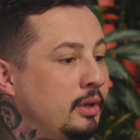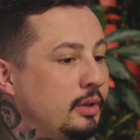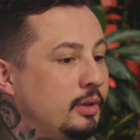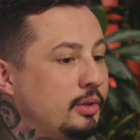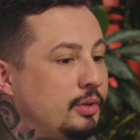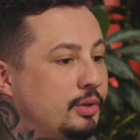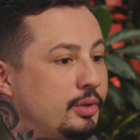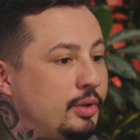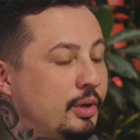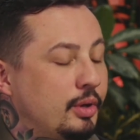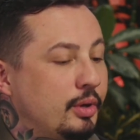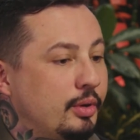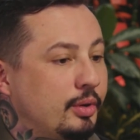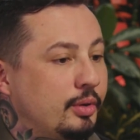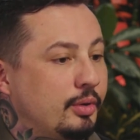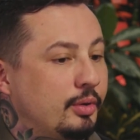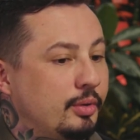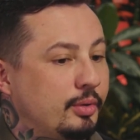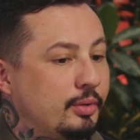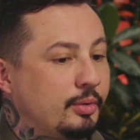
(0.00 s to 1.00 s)

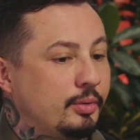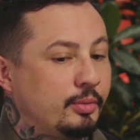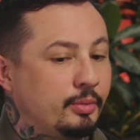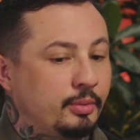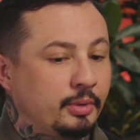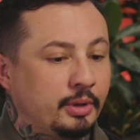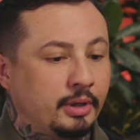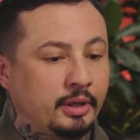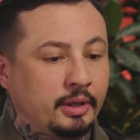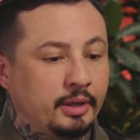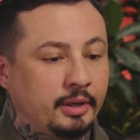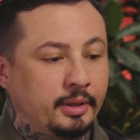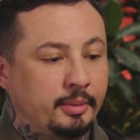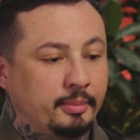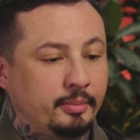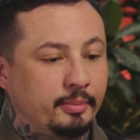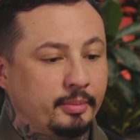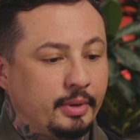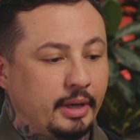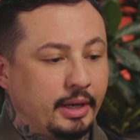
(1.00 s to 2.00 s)
So
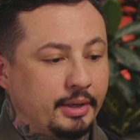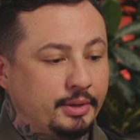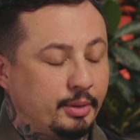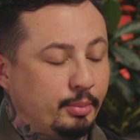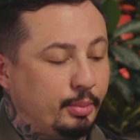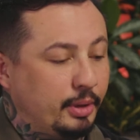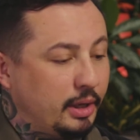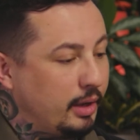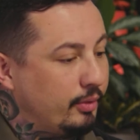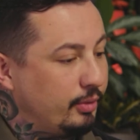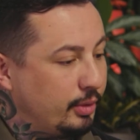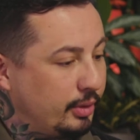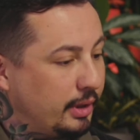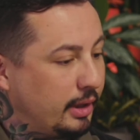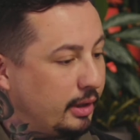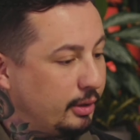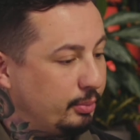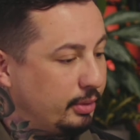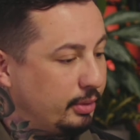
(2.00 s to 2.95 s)
as a behavioral health